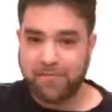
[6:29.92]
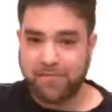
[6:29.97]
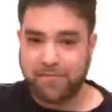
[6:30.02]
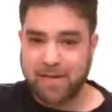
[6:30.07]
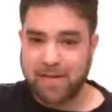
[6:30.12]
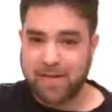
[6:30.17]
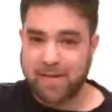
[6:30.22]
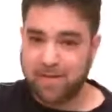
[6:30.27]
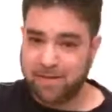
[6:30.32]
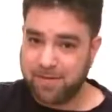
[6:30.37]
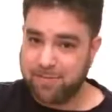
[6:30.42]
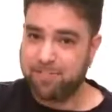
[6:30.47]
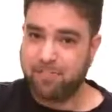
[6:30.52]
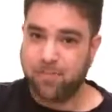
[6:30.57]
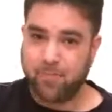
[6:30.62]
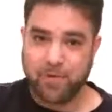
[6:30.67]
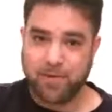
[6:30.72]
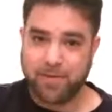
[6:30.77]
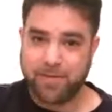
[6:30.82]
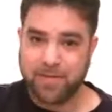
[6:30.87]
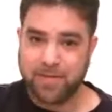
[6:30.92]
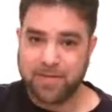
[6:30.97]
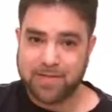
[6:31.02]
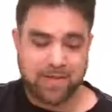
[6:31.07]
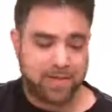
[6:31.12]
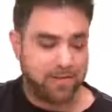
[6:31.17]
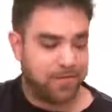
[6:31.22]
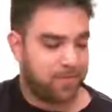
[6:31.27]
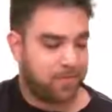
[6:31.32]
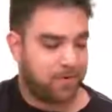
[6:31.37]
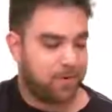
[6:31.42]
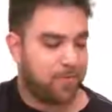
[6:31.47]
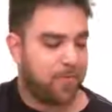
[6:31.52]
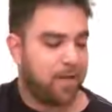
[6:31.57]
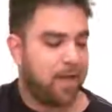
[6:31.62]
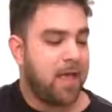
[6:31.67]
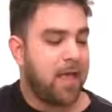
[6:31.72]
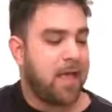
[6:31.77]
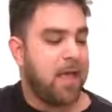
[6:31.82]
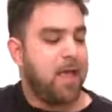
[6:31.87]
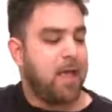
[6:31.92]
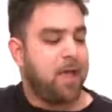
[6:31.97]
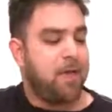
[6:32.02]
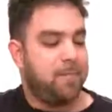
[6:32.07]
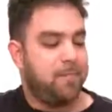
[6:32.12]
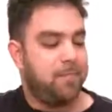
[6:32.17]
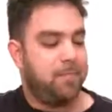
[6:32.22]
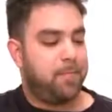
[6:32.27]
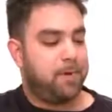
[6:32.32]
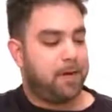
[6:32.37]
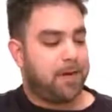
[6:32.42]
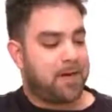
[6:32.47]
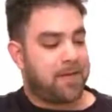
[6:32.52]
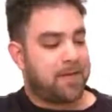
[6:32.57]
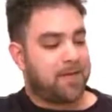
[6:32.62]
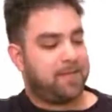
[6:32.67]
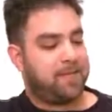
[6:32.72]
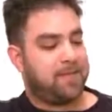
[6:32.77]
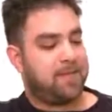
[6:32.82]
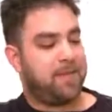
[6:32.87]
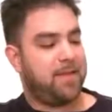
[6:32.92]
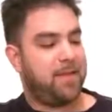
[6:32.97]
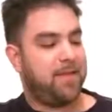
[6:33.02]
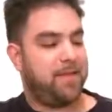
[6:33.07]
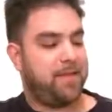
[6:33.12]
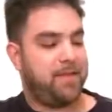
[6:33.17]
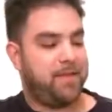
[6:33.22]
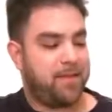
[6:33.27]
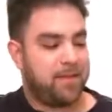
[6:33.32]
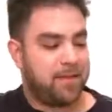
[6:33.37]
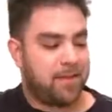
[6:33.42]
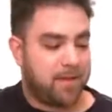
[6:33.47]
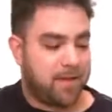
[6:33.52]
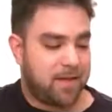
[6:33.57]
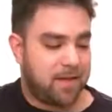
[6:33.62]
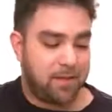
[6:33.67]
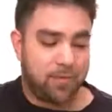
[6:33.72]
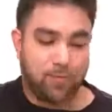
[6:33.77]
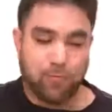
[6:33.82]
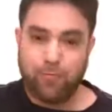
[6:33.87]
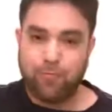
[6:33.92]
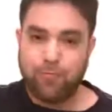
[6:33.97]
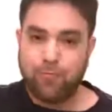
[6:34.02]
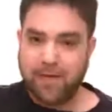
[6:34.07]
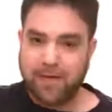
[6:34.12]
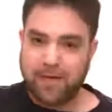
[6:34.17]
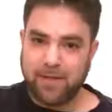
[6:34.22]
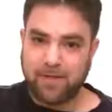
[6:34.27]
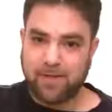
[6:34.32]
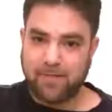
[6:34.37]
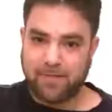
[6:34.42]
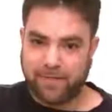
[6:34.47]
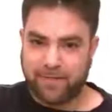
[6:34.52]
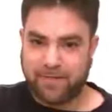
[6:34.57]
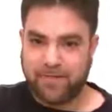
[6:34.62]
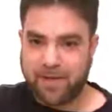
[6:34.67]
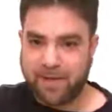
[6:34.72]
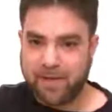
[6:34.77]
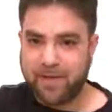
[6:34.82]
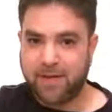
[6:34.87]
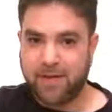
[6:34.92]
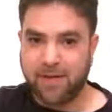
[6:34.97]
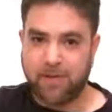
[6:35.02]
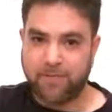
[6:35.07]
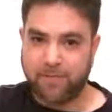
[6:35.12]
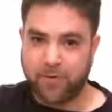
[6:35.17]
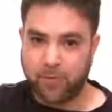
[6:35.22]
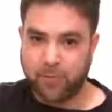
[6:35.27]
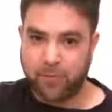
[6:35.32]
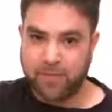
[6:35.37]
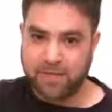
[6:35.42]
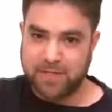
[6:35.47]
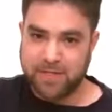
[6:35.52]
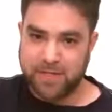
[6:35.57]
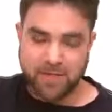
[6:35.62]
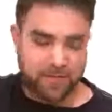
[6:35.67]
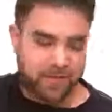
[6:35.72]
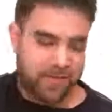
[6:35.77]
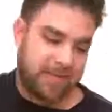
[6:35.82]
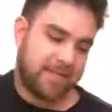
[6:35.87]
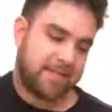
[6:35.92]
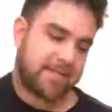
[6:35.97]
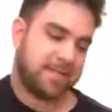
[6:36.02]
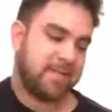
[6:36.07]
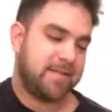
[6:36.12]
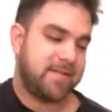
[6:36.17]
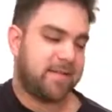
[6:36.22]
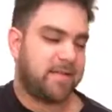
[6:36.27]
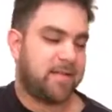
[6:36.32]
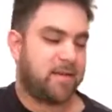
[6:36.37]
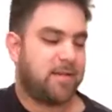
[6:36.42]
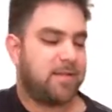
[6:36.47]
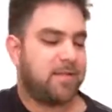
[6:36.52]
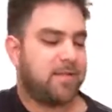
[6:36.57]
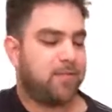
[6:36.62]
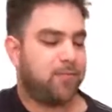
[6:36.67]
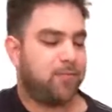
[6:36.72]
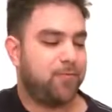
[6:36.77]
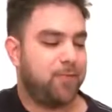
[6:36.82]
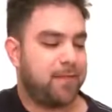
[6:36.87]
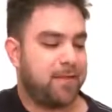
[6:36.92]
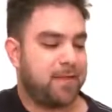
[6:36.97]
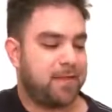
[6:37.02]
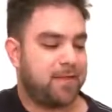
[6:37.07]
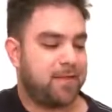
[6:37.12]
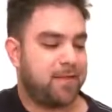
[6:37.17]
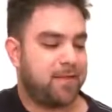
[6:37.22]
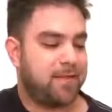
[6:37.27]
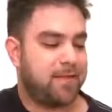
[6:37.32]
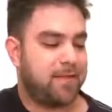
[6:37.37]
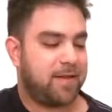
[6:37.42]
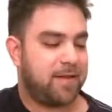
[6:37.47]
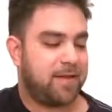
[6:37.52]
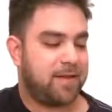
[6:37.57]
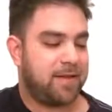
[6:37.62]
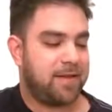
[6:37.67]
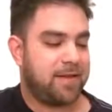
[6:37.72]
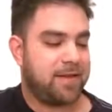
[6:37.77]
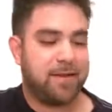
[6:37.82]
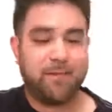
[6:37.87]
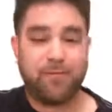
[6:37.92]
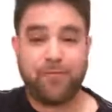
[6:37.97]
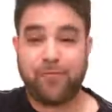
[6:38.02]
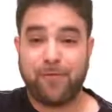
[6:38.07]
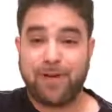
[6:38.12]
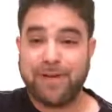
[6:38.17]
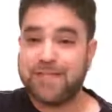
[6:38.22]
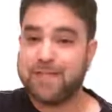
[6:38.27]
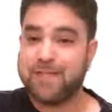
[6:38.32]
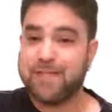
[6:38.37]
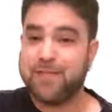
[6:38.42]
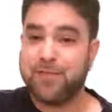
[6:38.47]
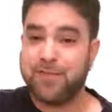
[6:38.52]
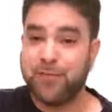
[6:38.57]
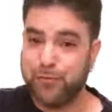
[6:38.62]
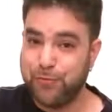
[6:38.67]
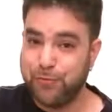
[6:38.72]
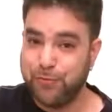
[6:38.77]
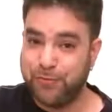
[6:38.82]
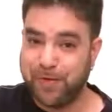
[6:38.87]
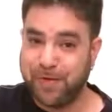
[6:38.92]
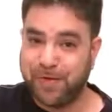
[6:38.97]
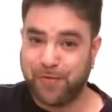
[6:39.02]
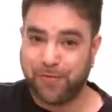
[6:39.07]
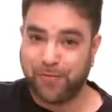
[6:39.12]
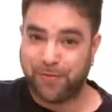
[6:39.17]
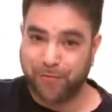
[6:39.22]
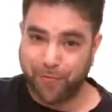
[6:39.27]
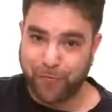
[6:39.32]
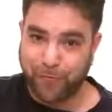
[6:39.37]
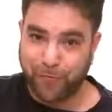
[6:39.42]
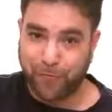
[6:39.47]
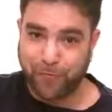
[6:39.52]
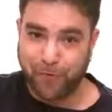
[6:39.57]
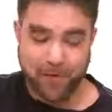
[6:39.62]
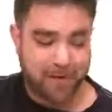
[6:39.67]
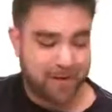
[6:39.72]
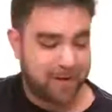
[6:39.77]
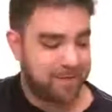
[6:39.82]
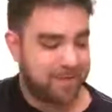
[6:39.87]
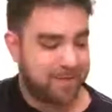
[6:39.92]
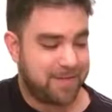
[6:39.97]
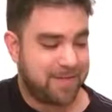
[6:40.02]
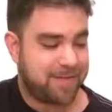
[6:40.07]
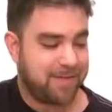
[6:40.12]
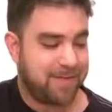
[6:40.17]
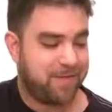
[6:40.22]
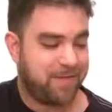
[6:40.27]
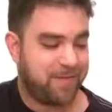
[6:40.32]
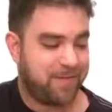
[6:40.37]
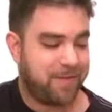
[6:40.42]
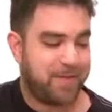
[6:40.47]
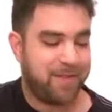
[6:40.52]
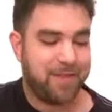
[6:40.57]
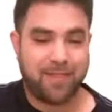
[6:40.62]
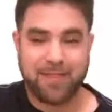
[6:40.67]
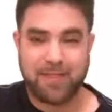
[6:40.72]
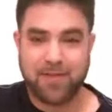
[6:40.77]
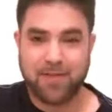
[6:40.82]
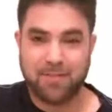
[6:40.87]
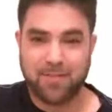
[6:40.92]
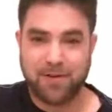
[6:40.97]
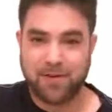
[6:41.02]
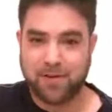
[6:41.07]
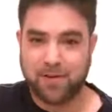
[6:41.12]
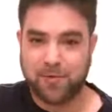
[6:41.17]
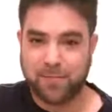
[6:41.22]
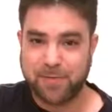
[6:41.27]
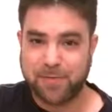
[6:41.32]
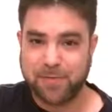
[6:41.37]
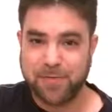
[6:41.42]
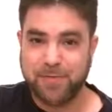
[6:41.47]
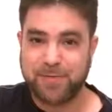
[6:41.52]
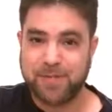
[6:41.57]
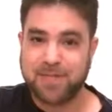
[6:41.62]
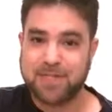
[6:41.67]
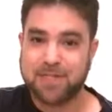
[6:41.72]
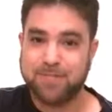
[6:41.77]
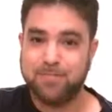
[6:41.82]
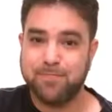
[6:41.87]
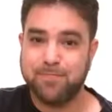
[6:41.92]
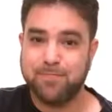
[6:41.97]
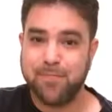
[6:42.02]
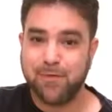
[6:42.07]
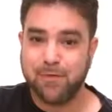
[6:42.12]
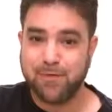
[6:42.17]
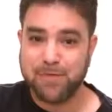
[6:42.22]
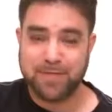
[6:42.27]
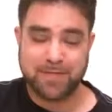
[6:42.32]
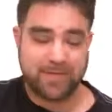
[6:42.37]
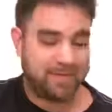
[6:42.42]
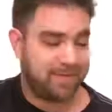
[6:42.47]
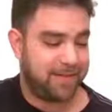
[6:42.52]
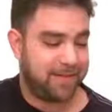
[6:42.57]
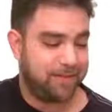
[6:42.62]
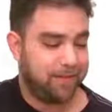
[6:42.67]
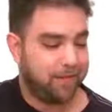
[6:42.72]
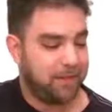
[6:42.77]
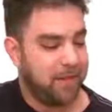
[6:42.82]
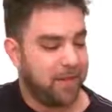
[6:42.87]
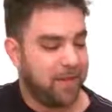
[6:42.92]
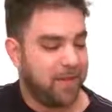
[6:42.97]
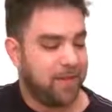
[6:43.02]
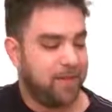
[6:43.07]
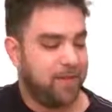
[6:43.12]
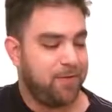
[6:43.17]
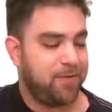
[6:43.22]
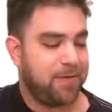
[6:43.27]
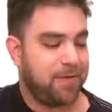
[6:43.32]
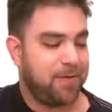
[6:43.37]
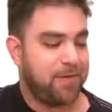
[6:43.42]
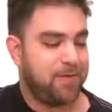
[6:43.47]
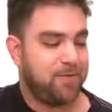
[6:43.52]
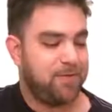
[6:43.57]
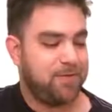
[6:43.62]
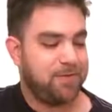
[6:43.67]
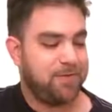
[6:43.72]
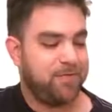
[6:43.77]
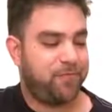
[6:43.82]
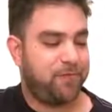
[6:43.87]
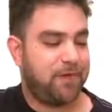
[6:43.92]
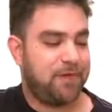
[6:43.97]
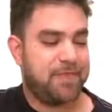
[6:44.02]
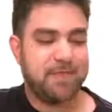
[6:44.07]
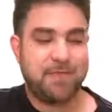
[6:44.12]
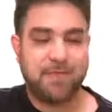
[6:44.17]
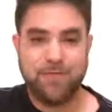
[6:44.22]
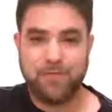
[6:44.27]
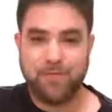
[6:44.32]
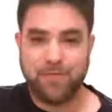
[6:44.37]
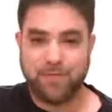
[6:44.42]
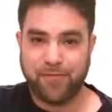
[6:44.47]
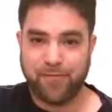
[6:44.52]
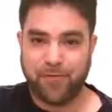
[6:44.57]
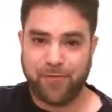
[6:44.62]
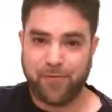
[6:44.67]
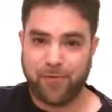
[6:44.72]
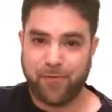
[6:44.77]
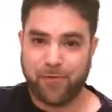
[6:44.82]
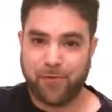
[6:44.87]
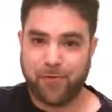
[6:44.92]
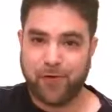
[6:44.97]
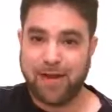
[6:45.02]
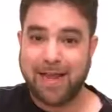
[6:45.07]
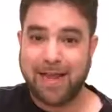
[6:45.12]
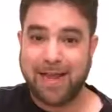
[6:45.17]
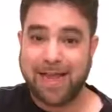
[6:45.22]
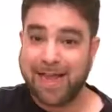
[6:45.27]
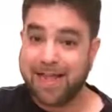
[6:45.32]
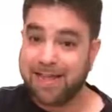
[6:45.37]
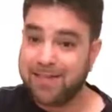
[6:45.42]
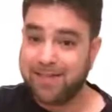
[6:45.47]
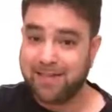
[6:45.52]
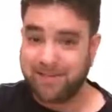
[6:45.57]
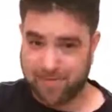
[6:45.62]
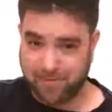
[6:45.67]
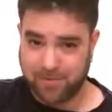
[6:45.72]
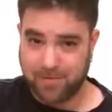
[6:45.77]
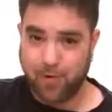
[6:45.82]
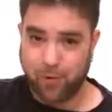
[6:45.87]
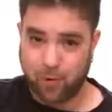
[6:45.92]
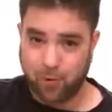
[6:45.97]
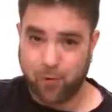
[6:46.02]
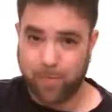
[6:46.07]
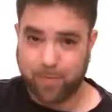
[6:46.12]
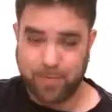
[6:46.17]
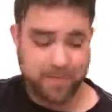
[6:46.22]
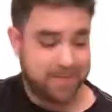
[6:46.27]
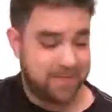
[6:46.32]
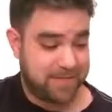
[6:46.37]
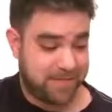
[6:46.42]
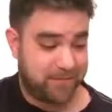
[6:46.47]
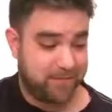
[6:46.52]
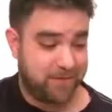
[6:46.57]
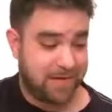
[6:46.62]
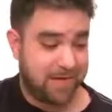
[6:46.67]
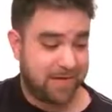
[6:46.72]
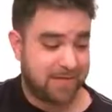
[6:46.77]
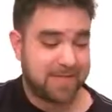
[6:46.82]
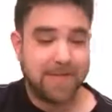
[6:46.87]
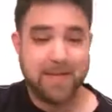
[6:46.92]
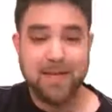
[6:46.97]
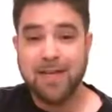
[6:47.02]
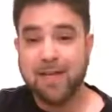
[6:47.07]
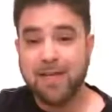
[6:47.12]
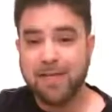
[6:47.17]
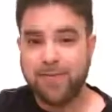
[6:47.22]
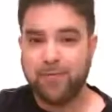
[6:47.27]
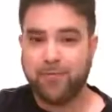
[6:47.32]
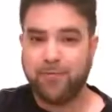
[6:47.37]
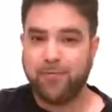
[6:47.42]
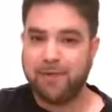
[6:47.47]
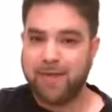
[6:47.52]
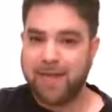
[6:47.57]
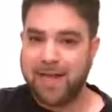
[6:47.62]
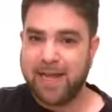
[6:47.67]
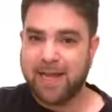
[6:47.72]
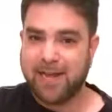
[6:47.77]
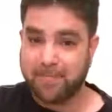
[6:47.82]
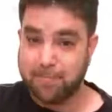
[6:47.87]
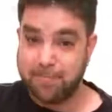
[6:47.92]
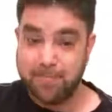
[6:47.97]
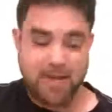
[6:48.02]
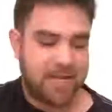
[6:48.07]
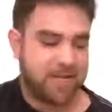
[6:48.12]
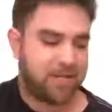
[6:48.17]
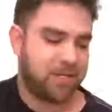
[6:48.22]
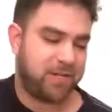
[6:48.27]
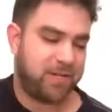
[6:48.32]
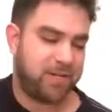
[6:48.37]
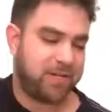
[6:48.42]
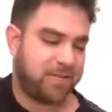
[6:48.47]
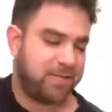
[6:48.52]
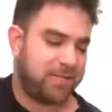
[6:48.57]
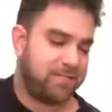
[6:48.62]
Find more things on your own, but the real fun of open tunings starts with frets 2 and 4. Now this is the fun thing about open tunings. Mostly you can use frets 2 and 4 and open strings to create magic.